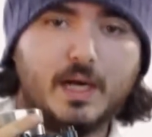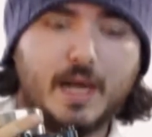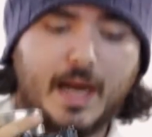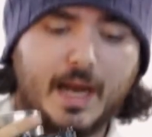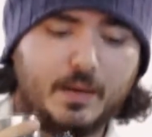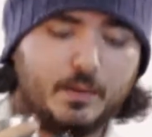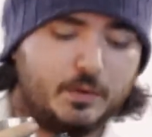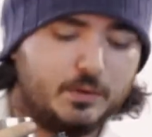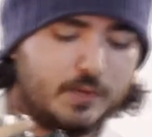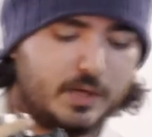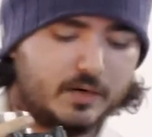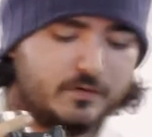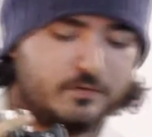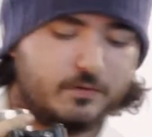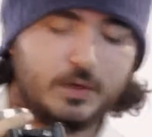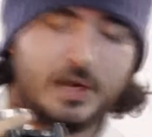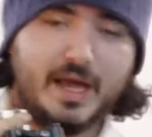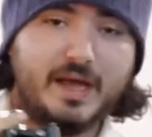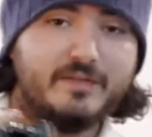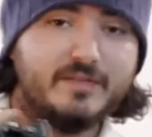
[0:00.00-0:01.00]
I would rec
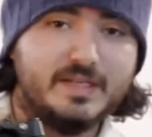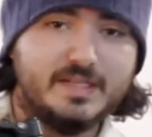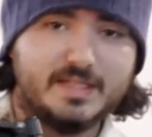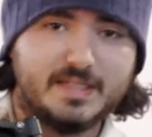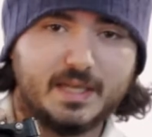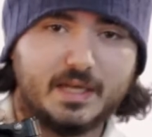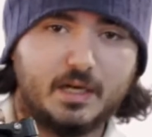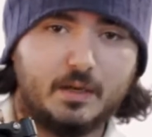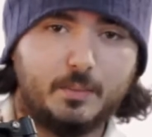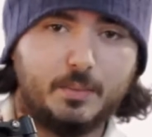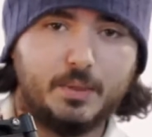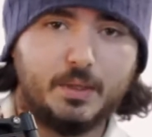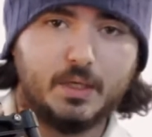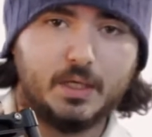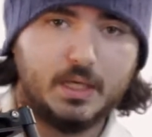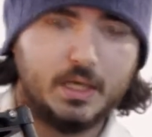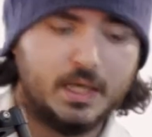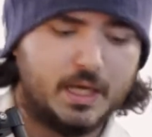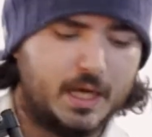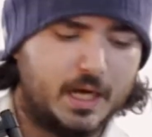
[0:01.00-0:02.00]
for a heavy setup,
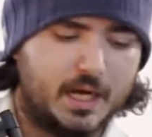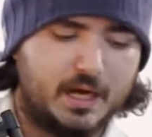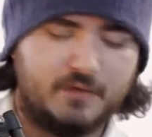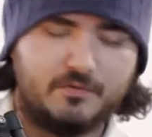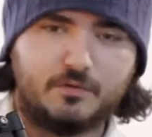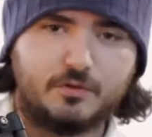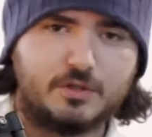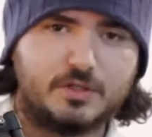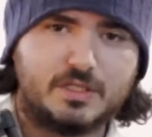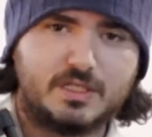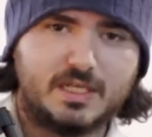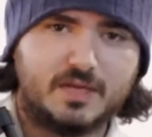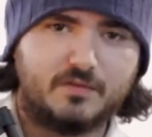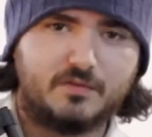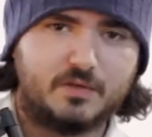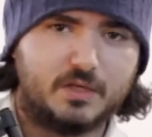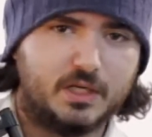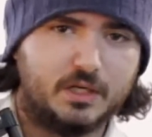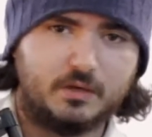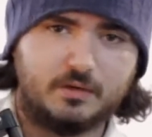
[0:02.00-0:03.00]
for a
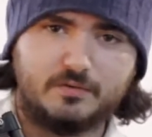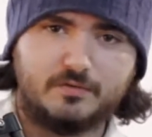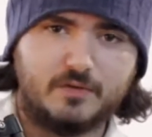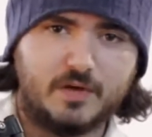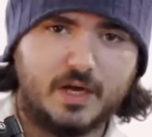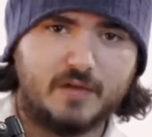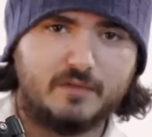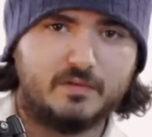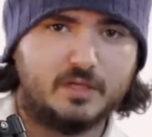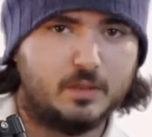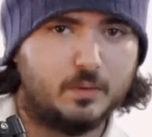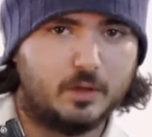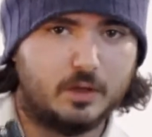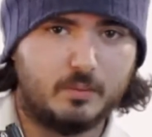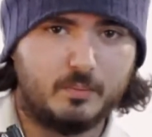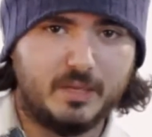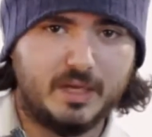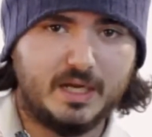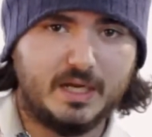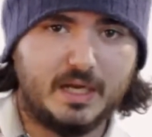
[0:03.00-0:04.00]
70 or 5D with a
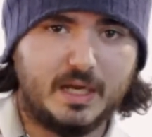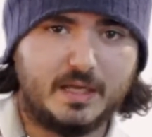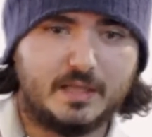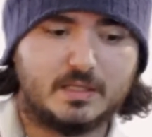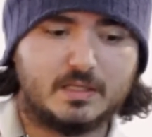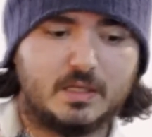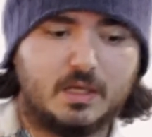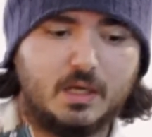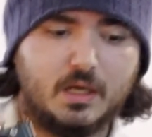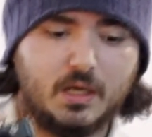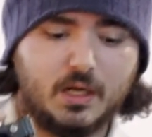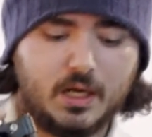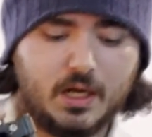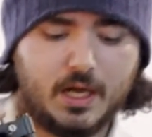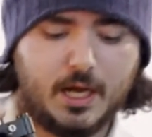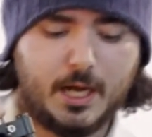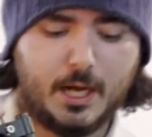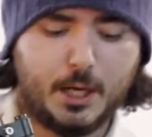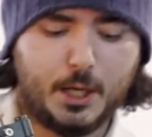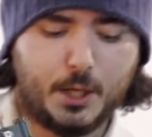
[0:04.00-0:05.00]
big lens,
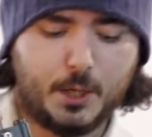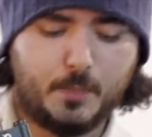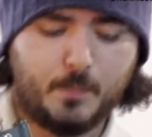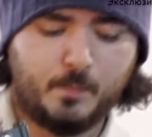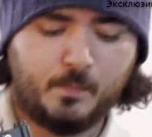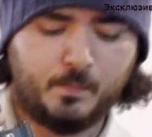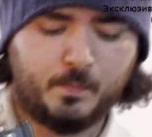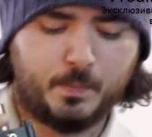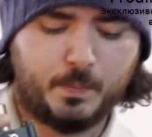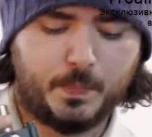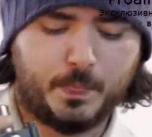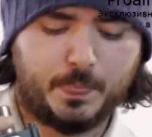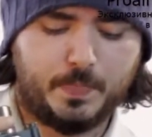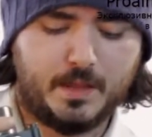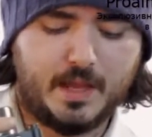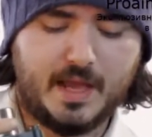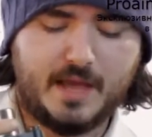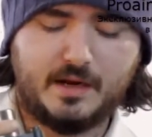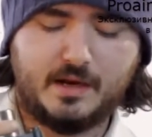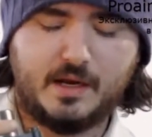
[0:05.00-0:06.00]
and
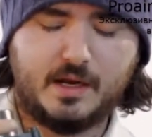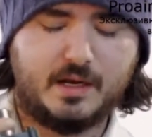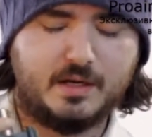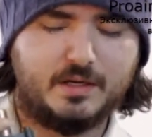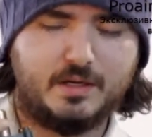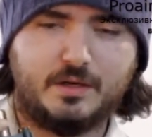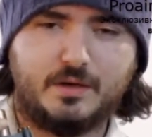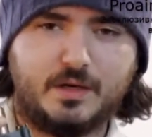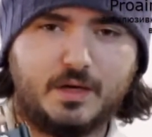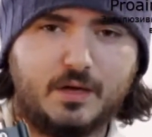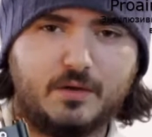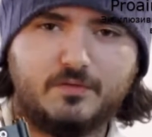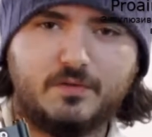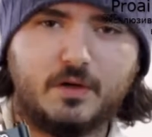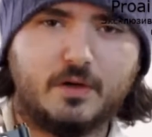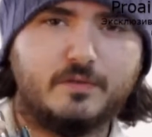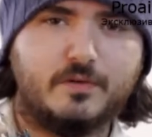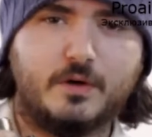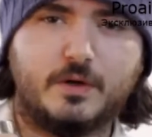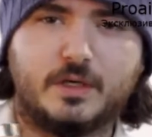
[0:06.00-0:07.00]
a
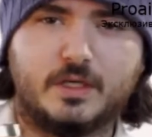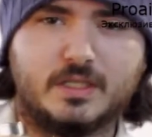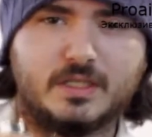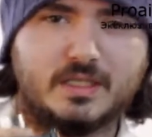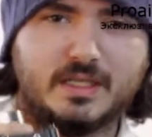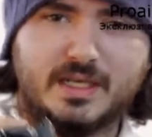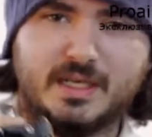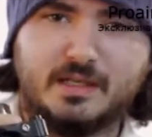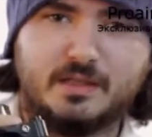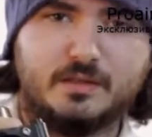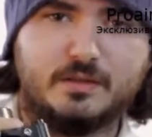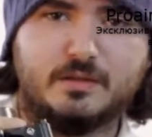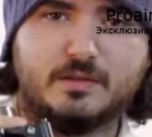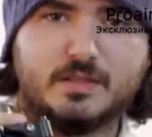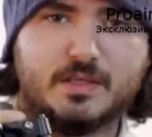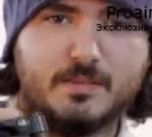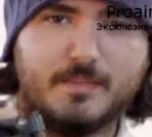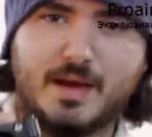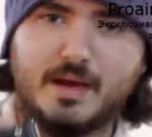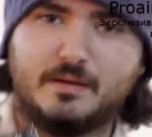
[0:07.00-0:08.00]
follow focus and handles
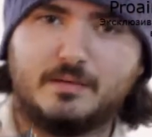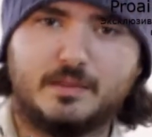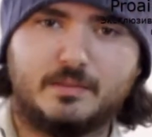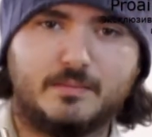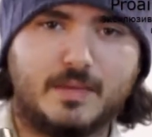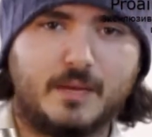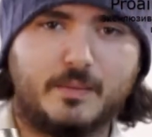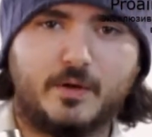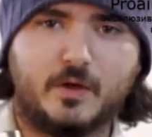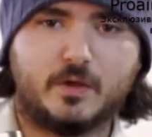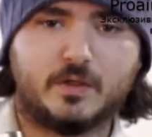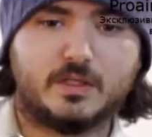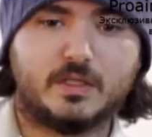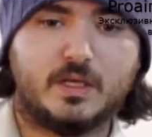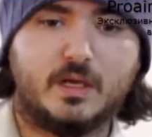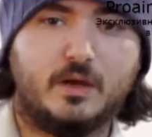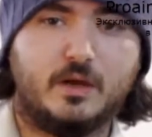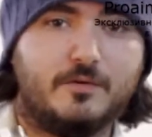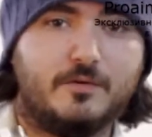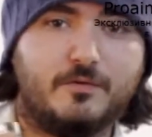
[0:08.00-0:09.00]
and a matte box,
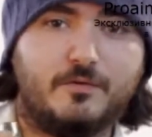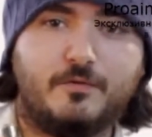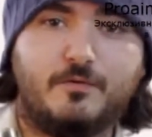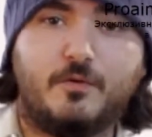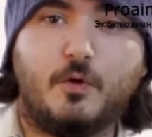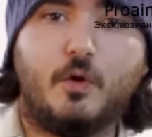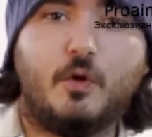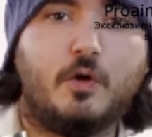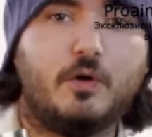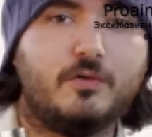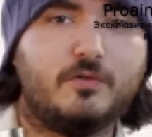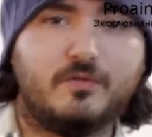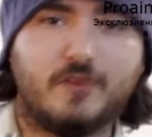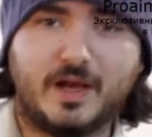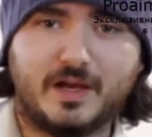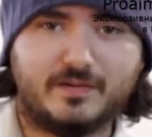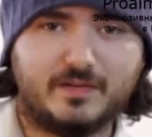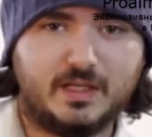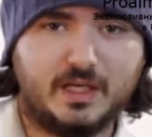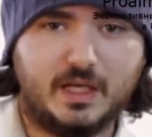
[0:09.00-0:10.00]

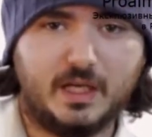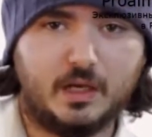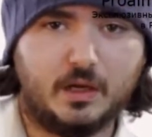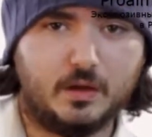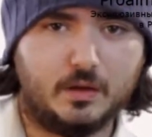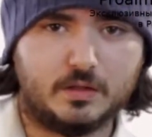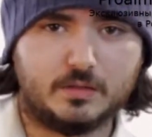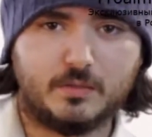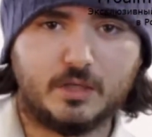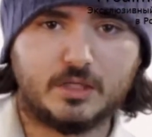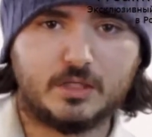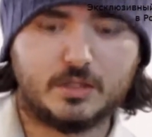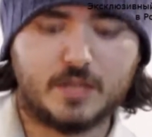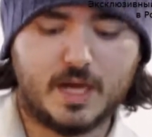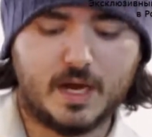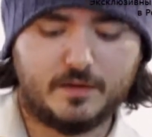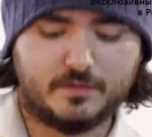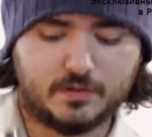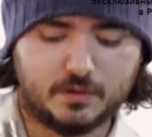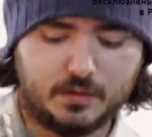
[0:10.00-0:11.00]
4-5 kilo, as much as you
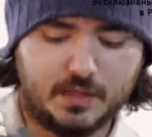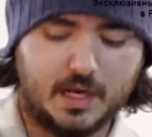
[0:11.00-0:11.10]
have to.